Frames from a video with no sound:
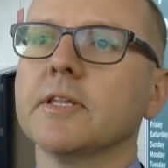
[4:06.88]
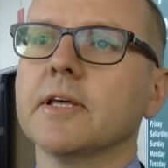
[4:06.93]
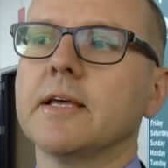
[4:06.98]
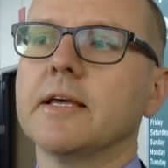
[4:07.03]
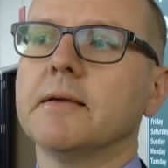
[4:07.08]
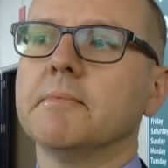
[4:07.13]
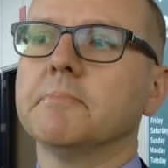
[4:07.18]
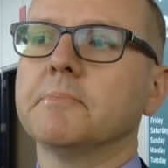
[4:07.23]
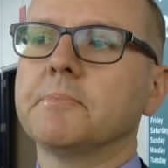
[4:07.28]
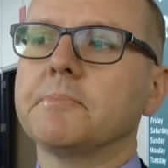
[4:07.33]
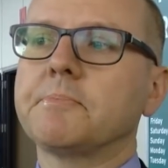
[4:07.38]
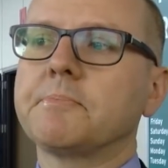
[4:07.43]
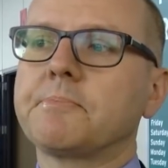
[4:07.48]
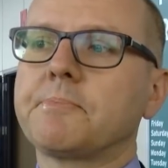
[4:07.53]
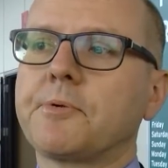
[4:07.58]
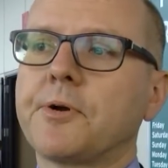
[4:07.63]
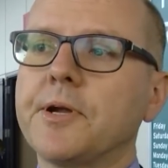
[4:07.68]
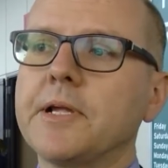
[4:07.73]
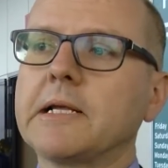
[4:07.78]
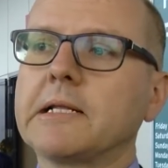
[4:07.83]
the
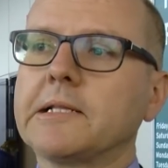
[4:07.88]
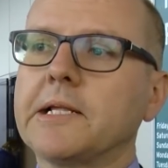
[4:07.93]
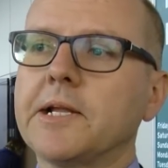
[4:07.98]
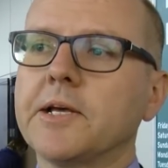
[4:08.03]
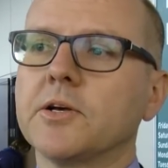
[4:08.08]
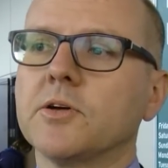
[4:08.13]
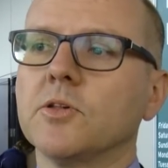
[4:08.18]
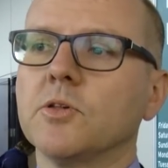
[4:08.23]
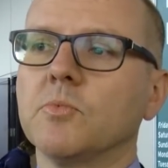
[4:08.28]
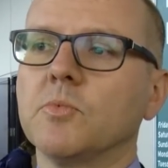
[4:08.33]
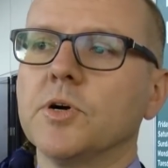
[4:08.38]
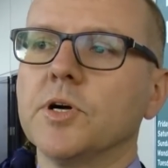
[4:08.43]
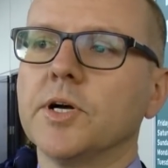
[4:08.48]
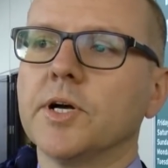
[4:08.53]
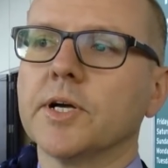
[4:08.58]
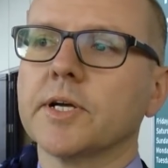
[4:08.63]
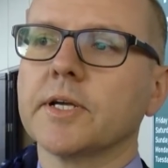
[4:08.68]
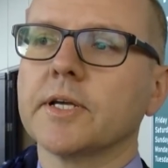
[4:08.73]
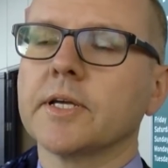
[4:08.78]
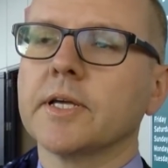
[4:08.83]
preclinical
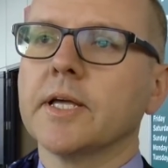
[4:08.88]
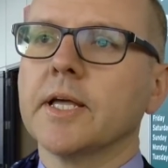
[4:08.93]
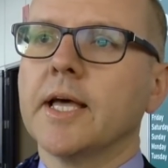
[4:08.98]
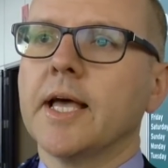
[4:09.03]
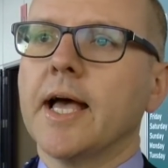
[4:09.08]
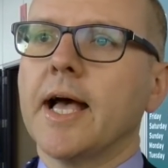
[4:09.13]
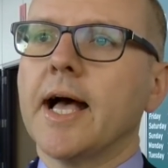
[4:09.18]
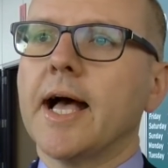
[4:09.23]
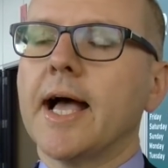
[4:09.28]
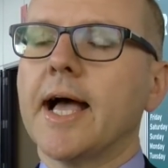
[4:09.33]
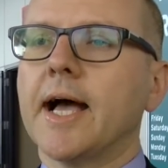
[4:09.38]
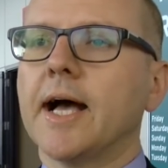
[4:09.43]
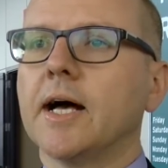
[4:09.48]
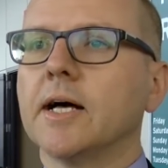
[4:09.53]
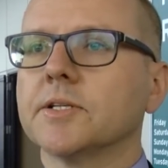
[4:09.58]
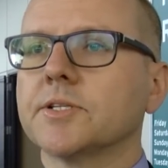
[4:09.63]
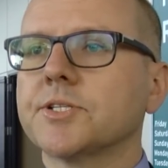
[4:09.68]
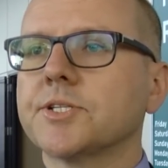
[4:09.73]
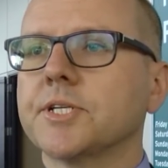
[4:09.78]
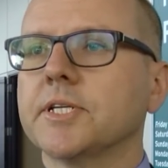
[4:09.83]
work,
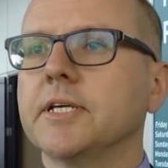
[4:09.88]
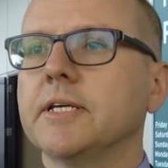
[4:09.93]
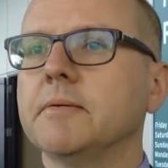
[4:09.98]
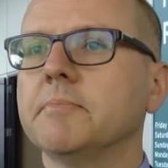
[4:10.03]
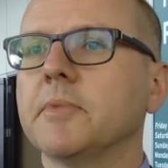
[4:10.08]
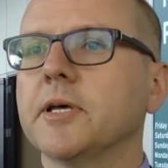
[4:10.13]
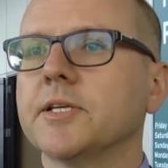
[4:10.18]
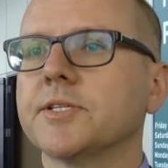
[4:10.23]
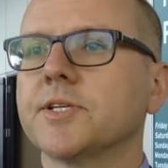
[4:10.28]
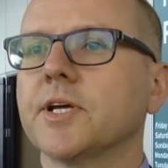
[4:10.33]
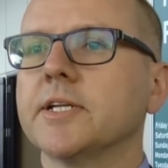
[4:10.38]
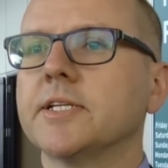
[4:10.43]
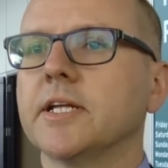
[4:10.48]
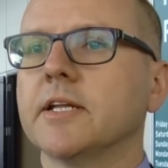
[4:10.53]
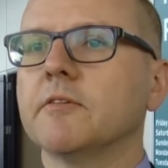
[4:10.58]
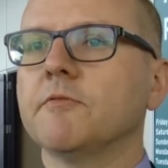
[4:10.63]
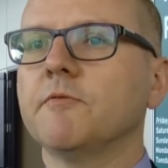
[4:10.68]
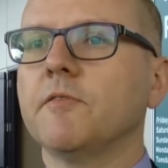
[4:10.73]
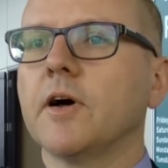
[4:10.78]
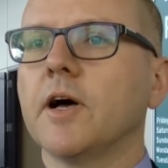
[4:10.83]
our team has
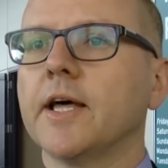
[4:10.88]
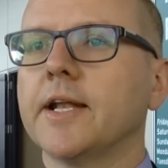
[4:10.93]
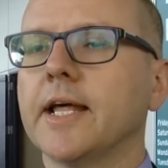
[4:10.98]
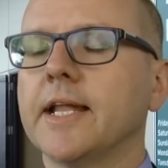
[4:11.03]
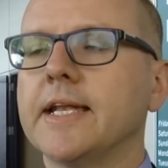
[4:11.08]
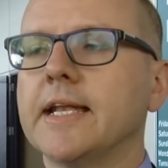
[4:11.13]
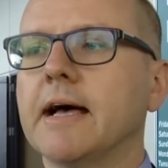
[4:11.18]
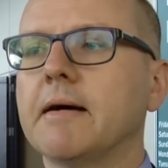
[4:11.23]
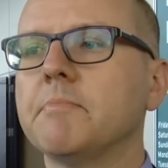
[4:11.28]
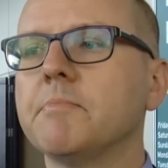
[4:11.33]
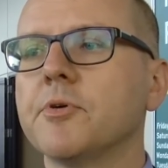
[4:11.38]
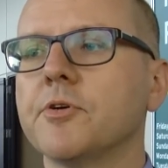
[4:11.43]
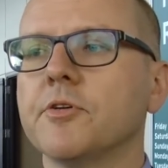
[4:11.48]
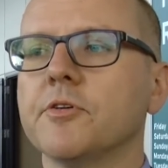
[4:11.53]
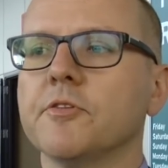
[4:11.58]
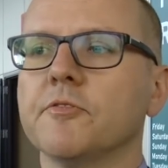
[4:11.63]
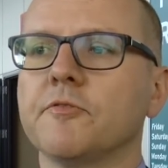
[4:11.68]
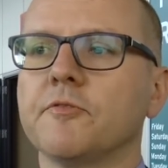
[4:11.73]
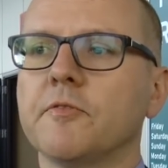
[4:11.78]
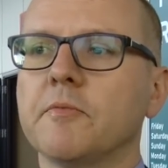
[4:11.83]
identified a number
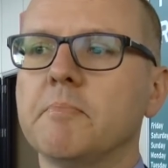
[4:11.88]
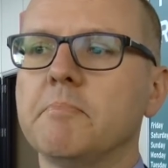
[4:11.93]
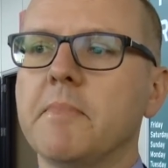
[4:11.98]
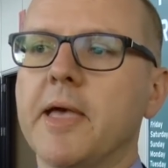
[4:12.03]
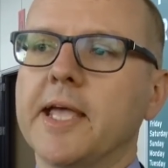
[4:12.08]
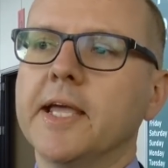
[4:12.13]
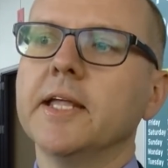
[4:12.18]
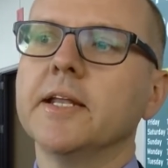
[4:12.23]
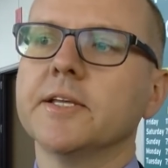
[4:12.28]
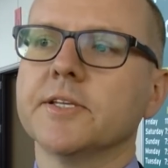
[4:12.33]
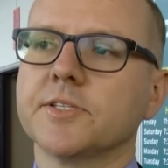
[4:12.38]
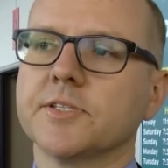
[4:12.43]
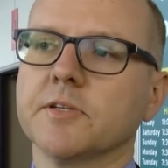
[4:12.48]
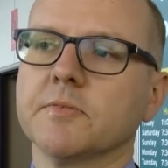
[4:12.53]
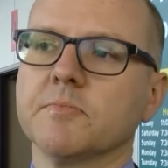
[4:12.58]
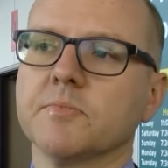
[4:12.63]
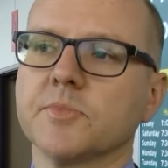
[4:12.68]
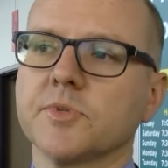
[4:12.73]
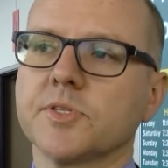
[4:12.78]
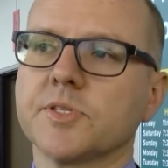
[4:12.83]
of
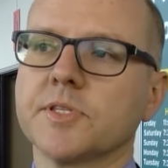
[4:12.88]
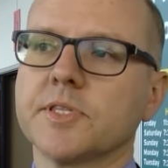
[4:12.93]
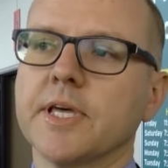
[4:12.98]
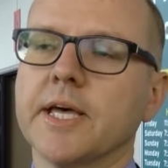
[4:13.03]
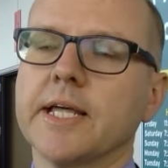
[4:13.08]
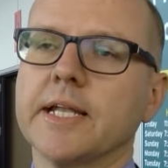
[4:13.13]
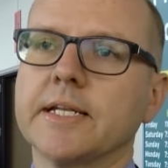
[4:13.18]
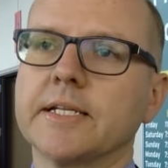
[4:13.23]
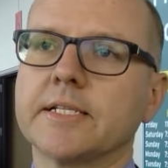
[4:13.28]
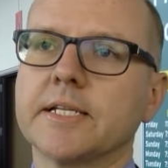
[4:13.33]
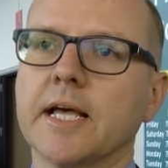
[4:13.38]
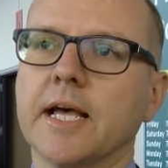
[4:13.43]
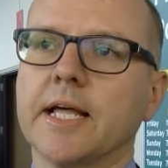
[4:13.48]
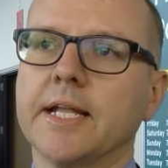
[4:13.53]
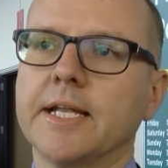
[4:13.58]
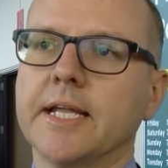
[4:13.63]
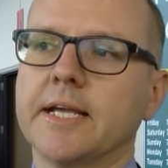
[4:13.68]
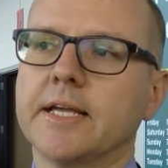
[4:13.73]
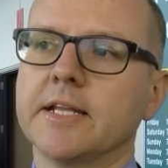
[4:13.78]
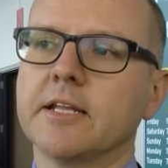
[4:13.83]
mechanisms that
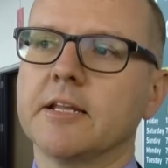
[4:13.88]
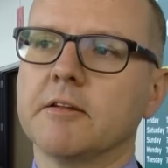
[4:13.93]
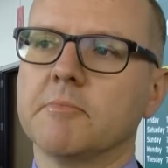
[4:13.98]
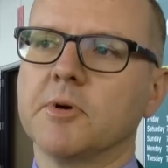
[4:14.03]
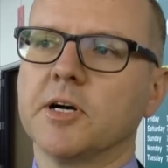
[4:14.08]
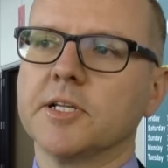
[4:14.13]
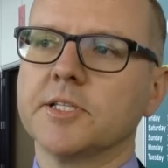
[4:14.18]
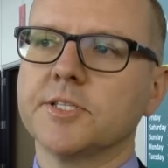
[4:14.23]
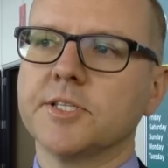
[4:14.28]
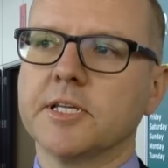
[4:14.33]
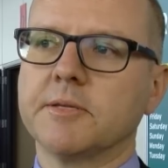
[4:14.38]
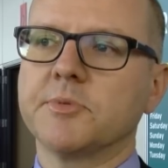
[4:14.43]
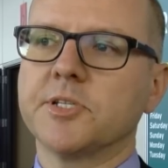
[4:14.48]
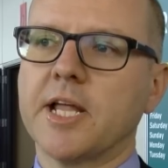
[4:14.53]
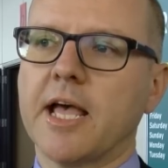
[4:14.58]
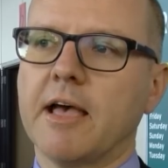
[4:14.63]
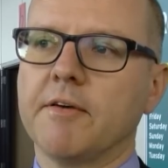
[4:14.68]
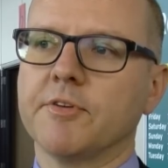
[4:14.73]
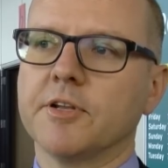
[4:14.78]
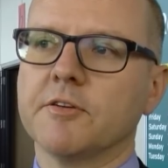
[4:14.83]
nicotinamide seems
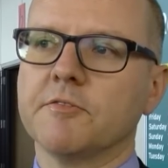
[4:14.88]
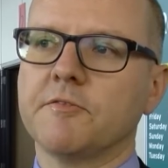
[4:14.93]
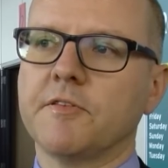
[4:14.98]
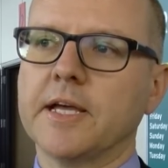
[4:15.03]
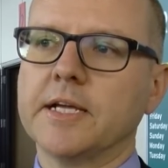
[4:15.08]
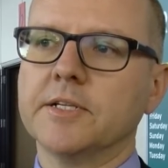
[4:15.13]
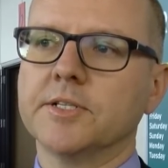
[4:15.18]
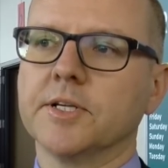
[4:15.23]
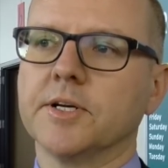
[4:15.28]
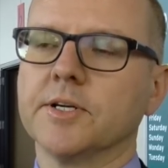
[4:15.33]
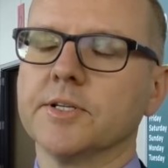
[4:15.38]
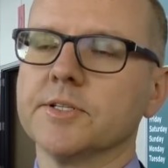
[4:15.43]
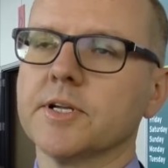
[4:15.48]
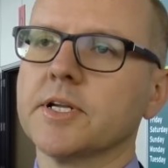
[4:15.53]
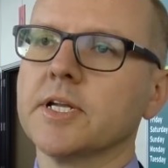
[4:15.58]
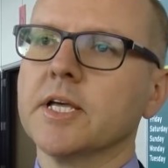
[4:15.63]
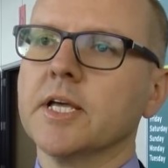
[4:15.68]
to have an effect on.